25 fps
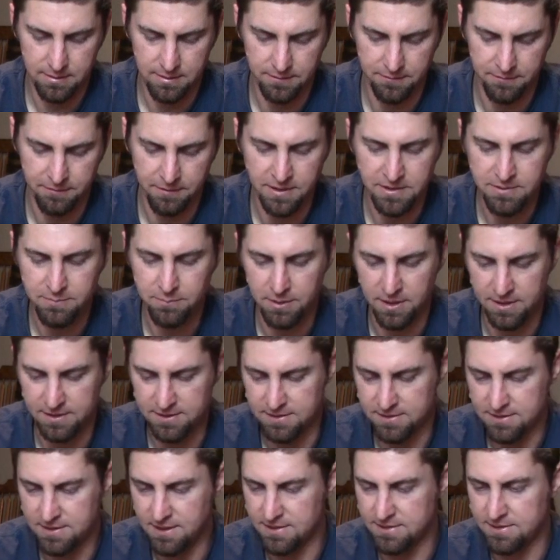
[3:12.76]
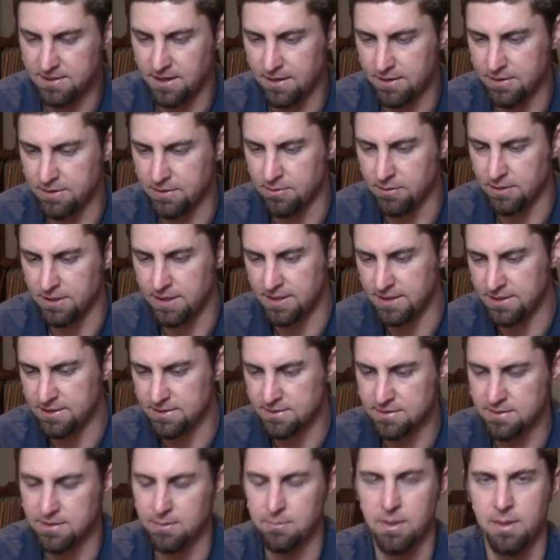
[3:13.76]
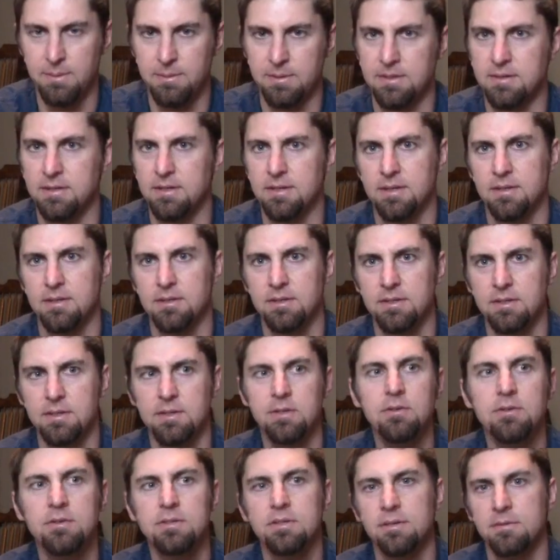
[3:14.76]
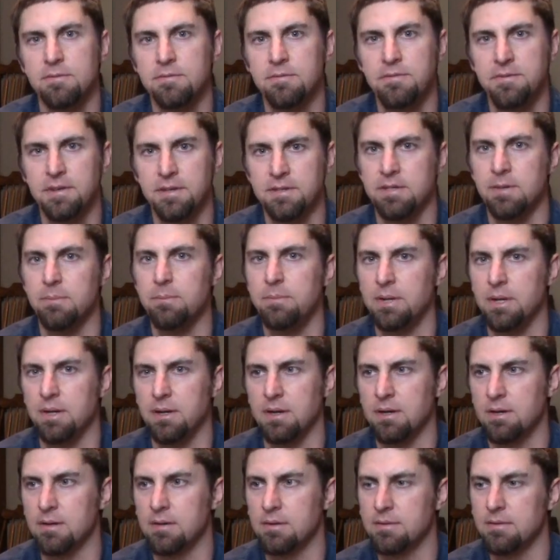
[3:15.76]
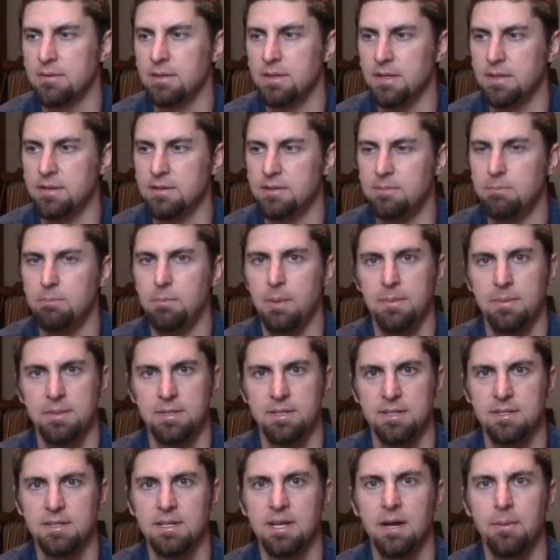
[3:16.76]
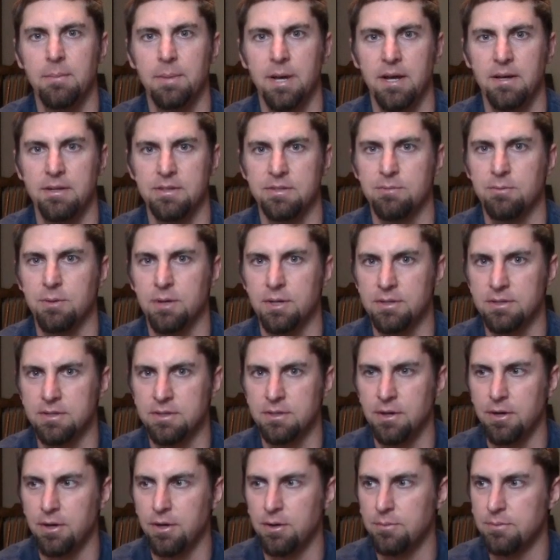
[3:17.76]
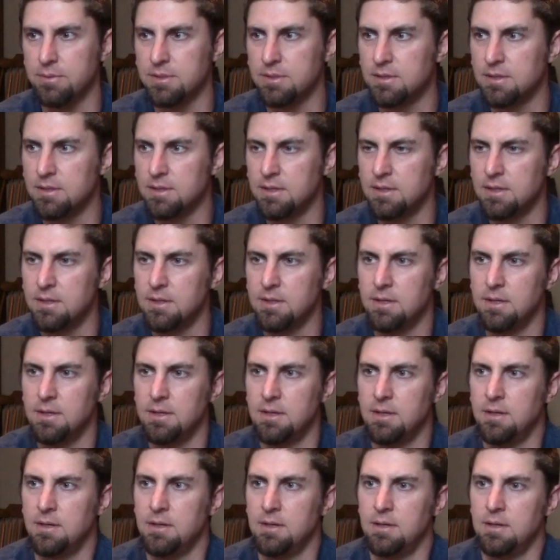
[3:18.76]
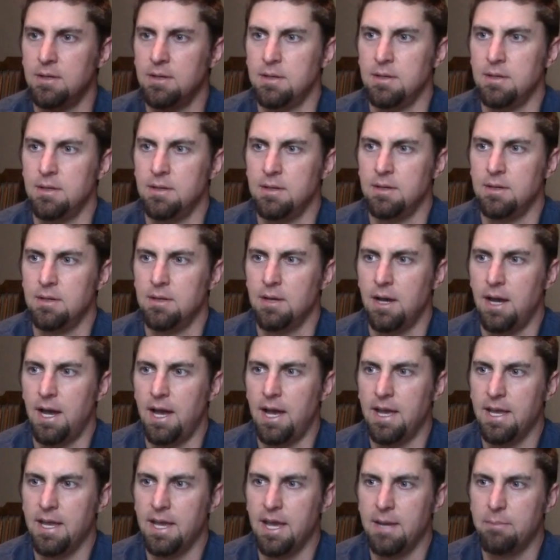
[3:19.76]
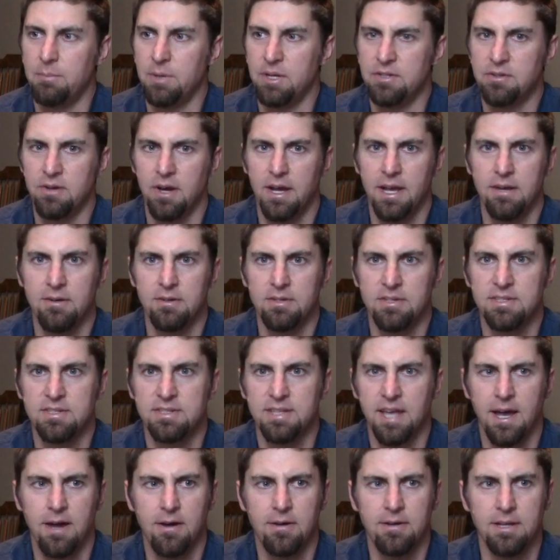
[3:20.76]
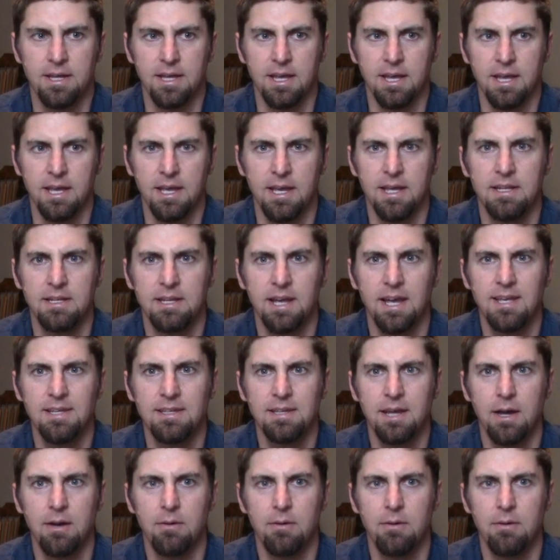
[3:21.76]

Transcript: a French press can test out ingredients to maybe use and fix a beer that maybe didn't come out as well as you hoped. I had my dry Irish stout, and I